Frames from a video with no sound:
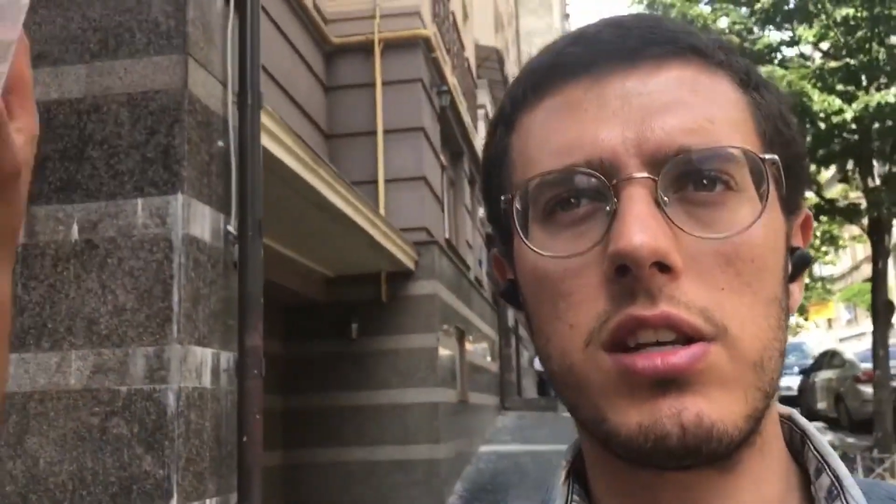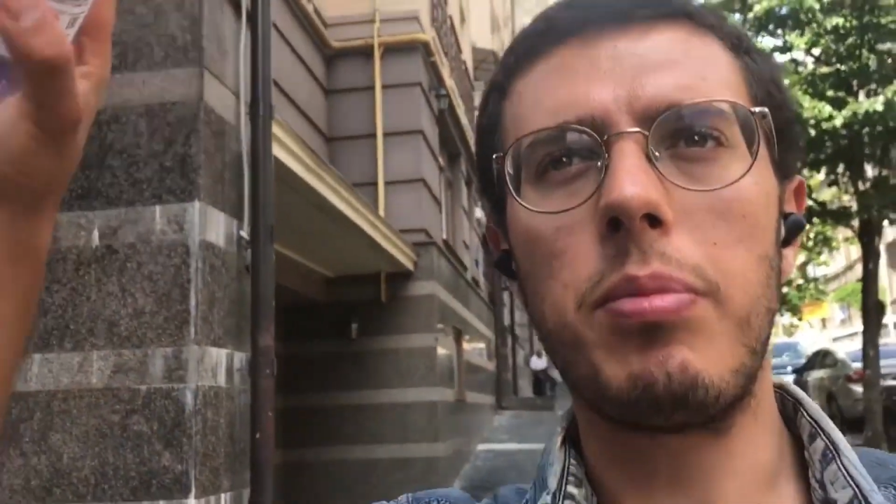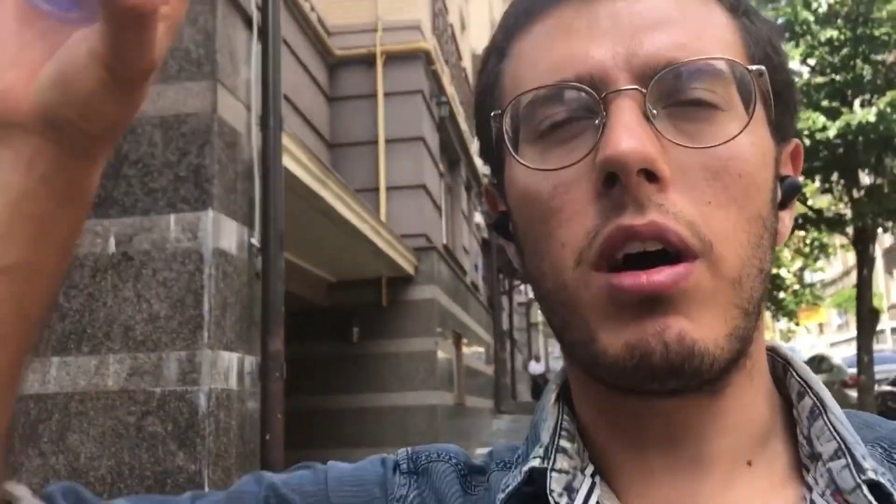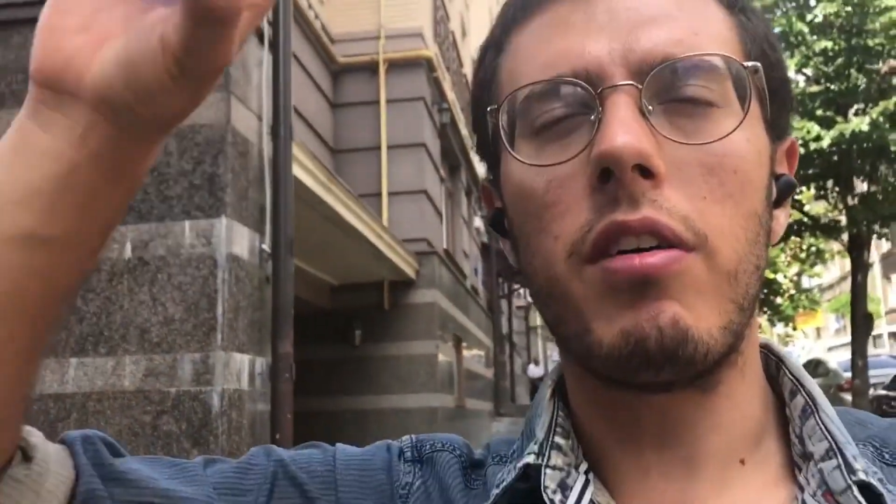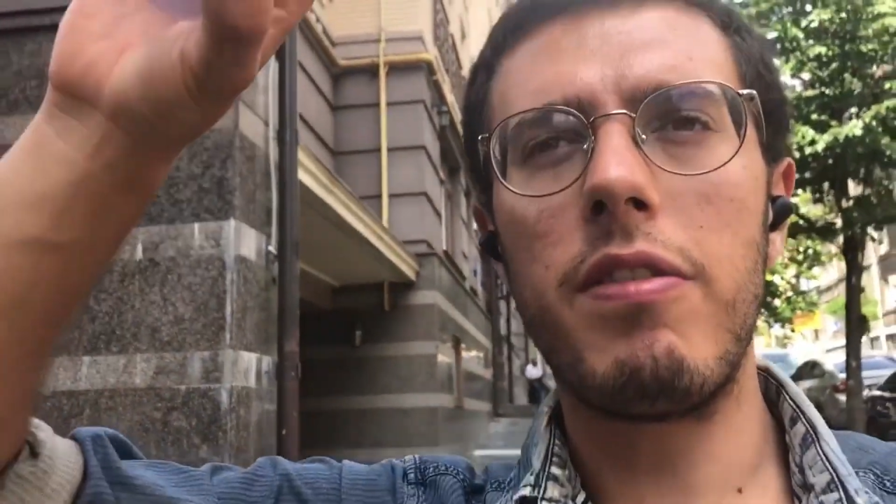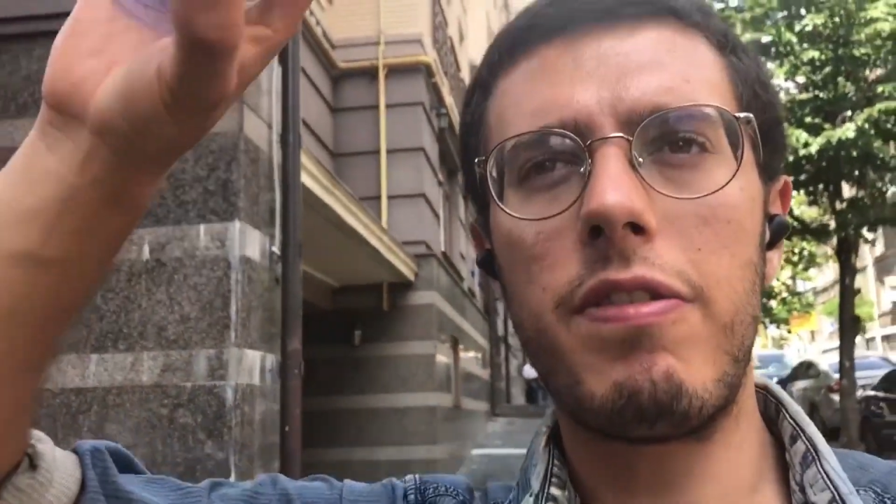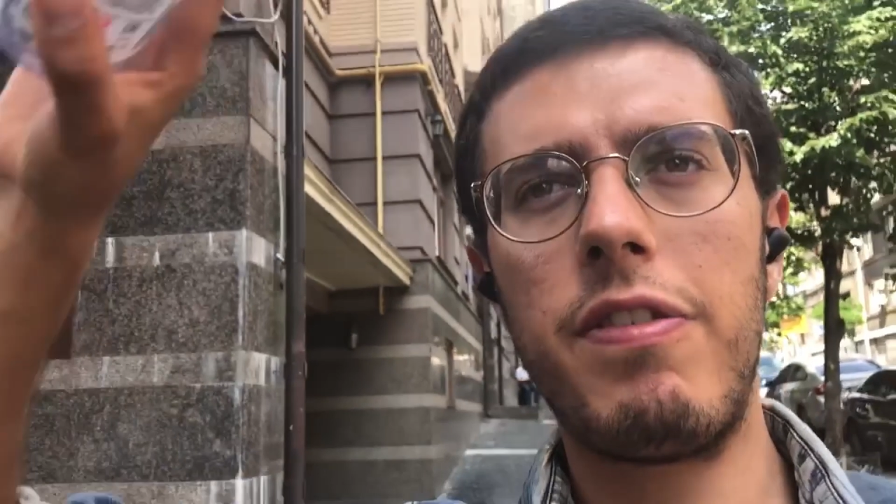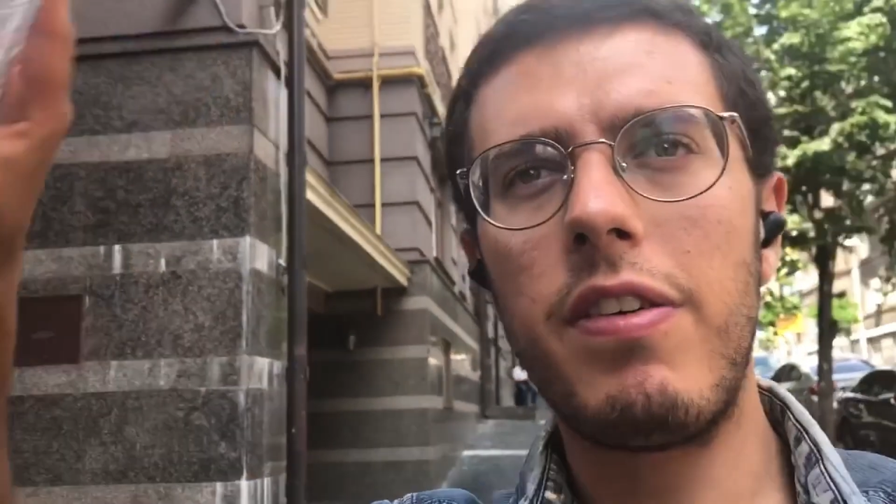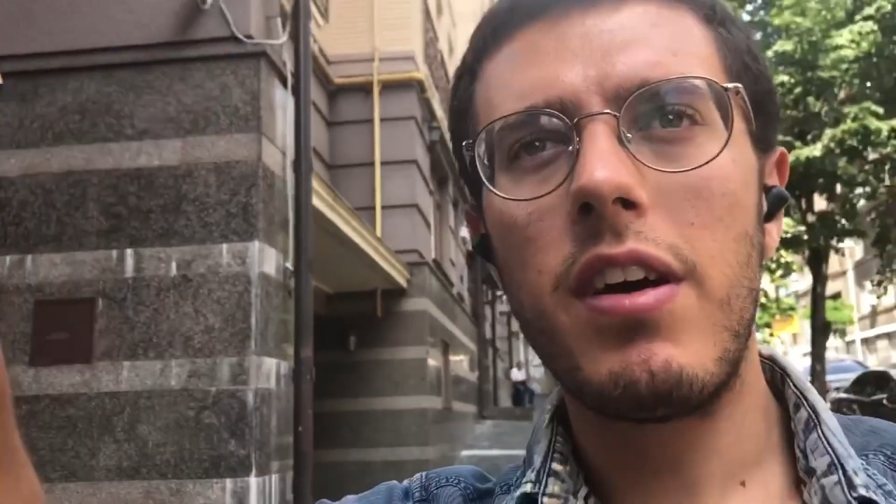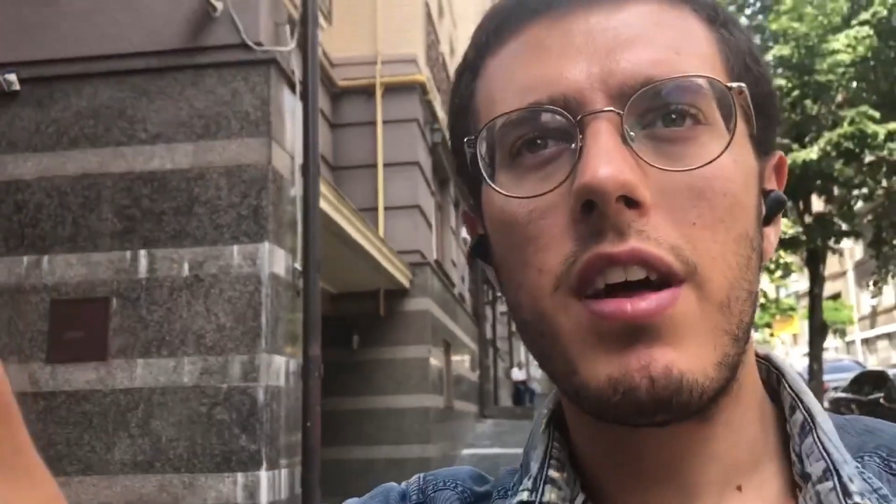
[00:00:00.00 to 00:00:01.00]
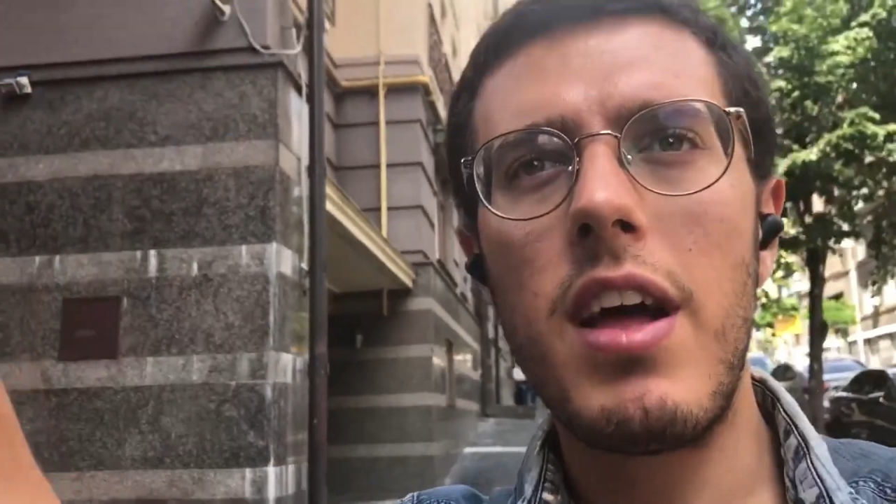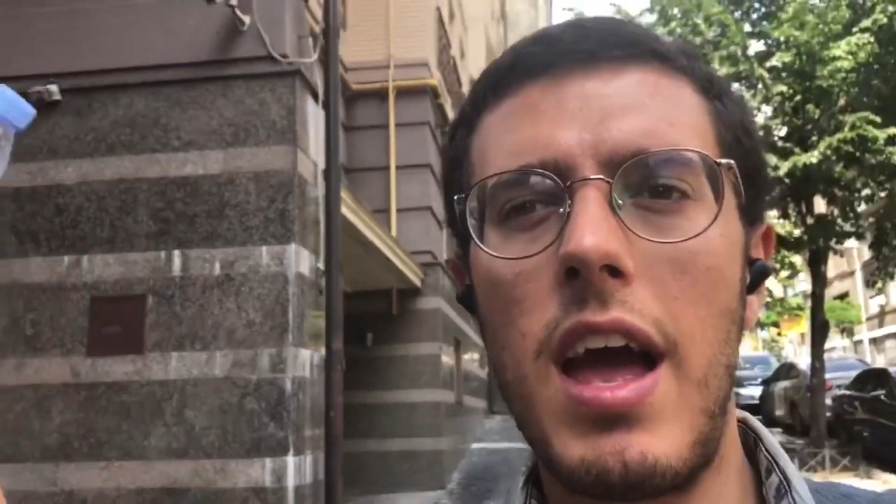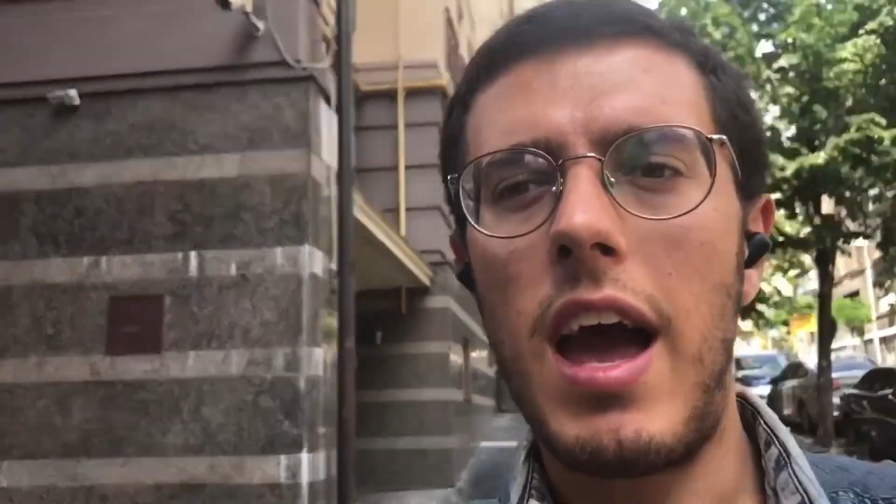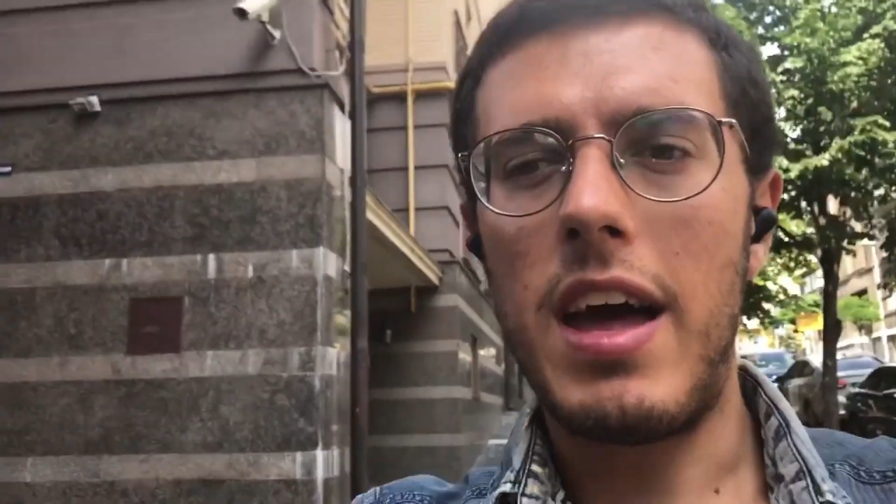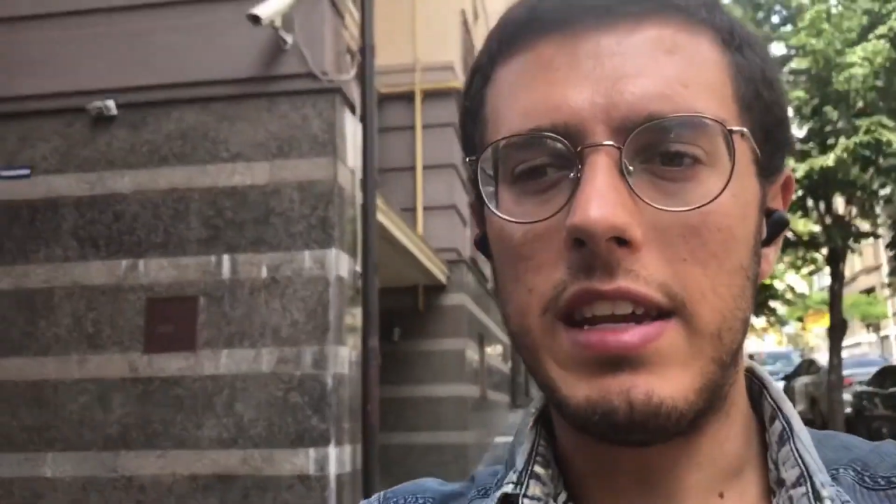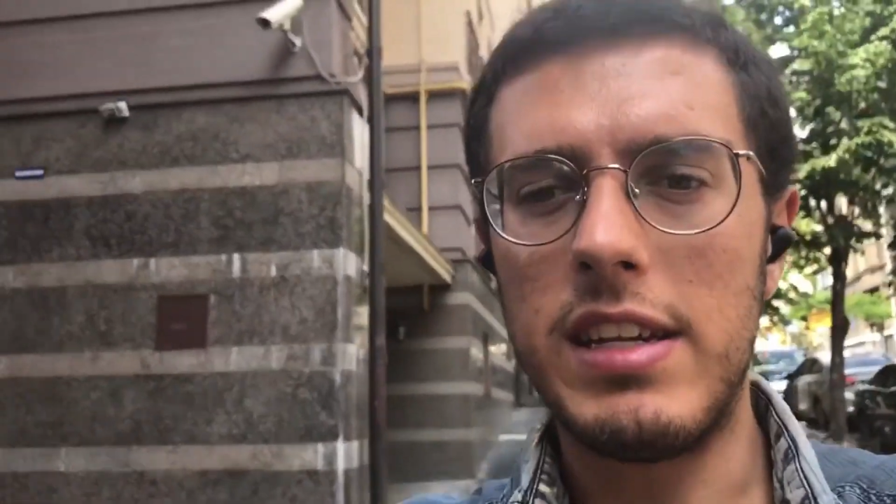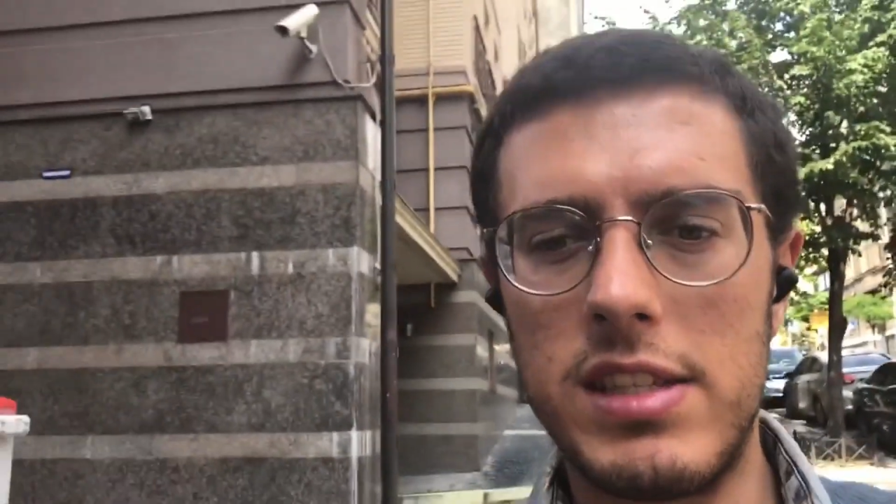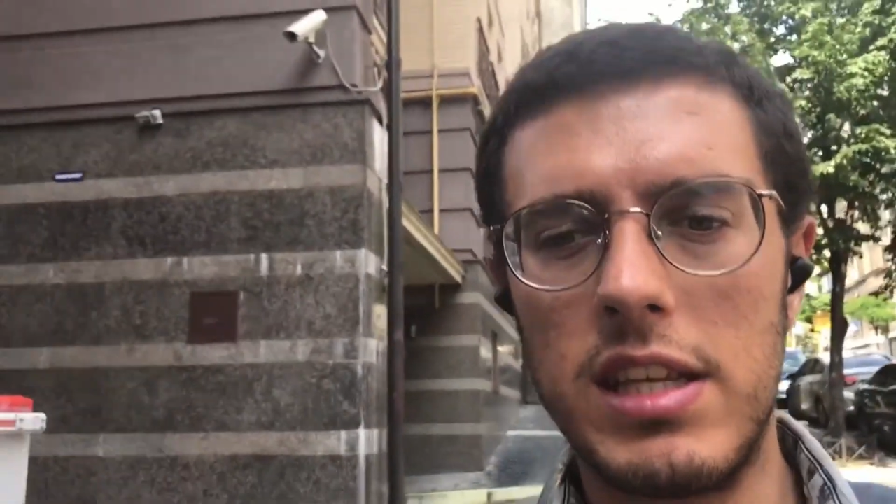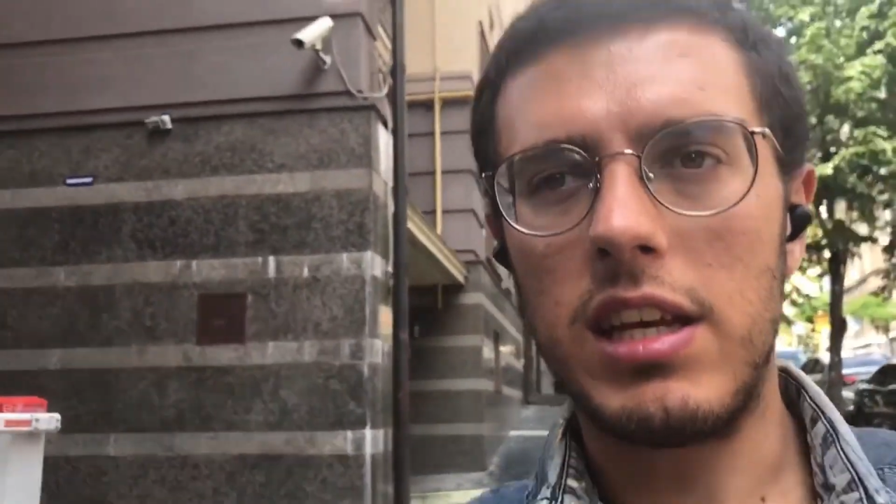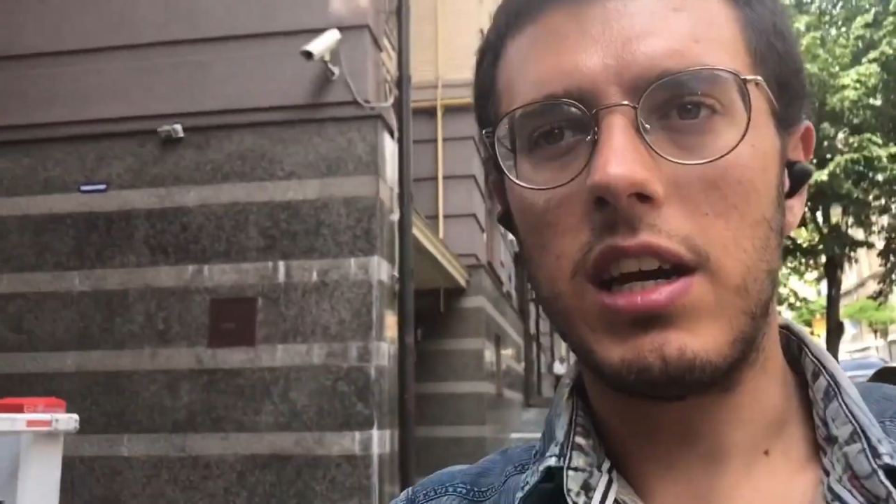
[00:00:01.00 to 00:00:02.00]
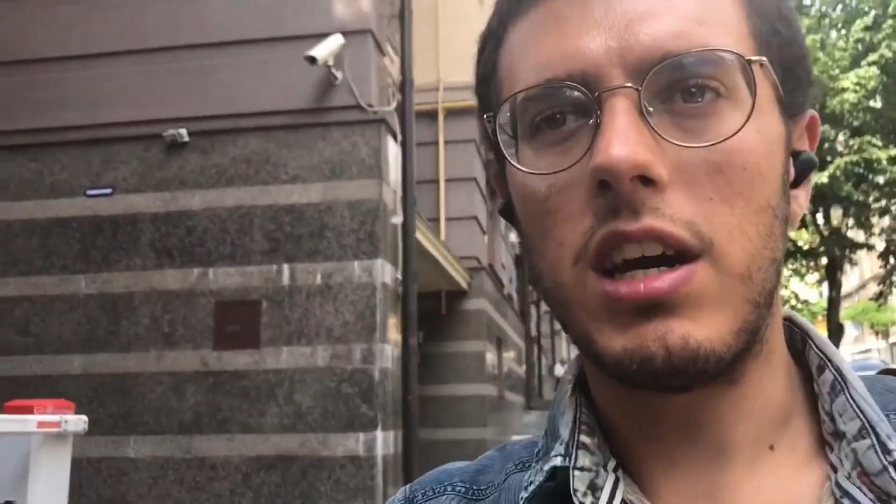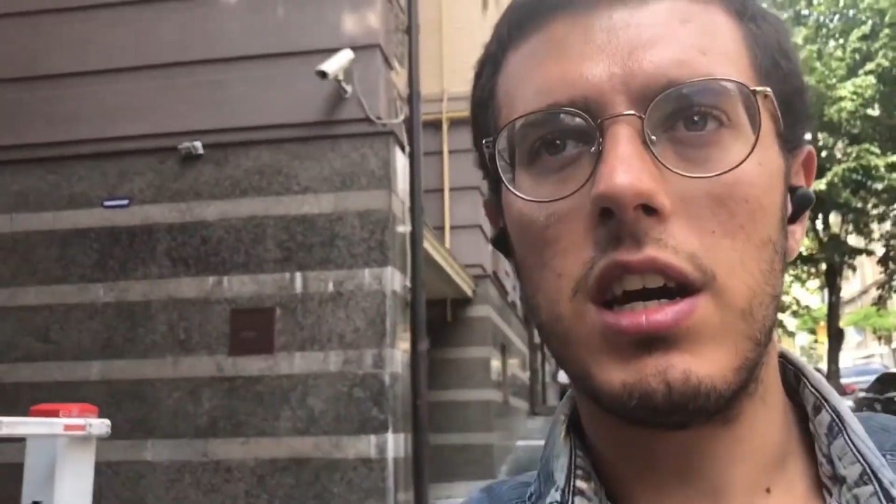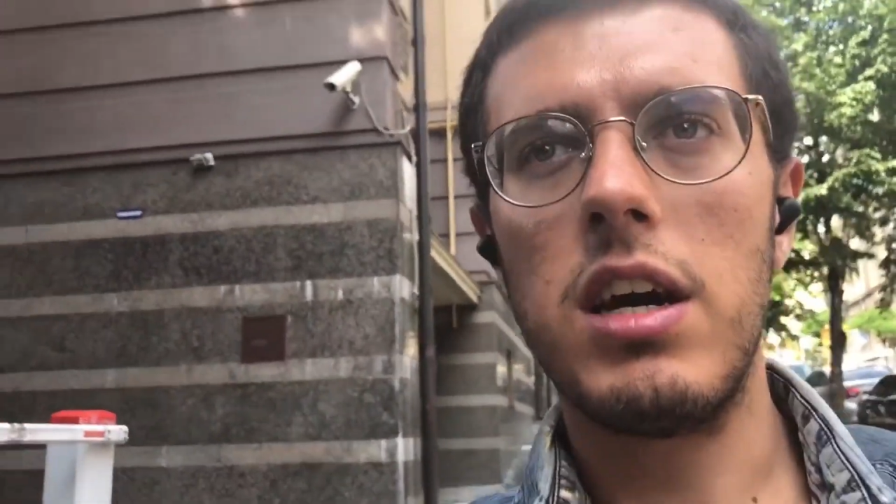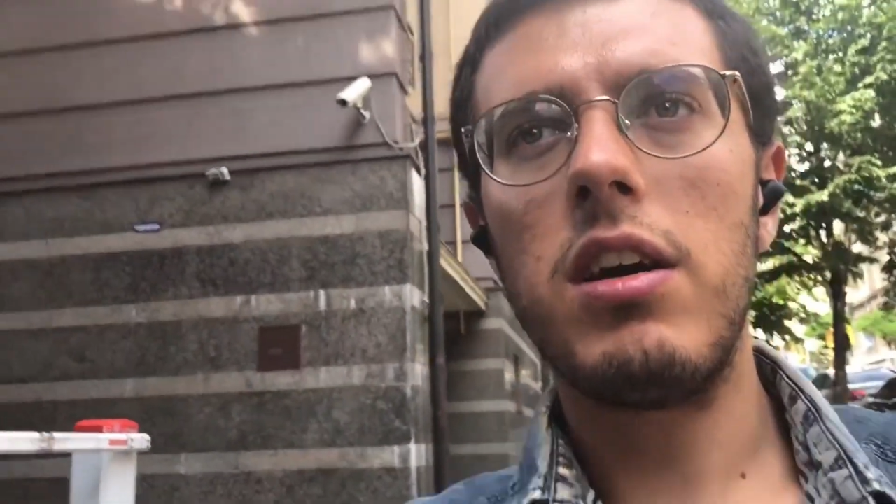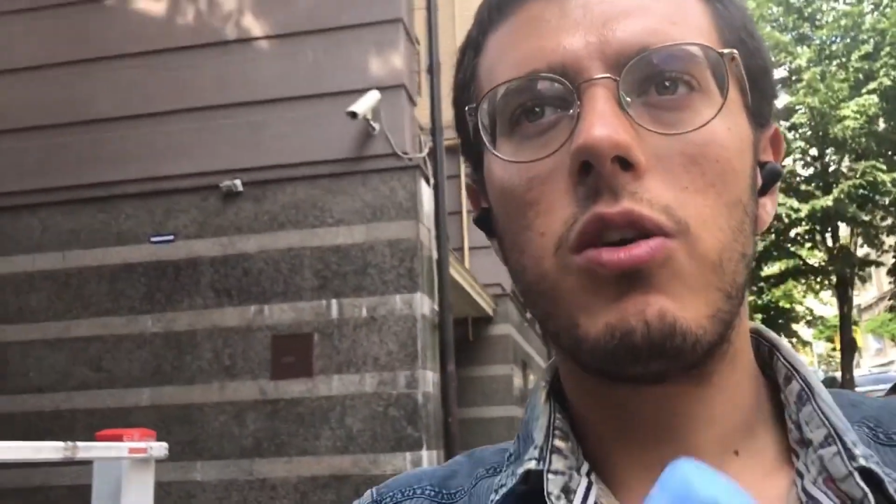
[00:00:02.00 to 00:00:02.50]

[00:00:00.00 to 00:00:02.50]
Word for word: above, and it's the uh,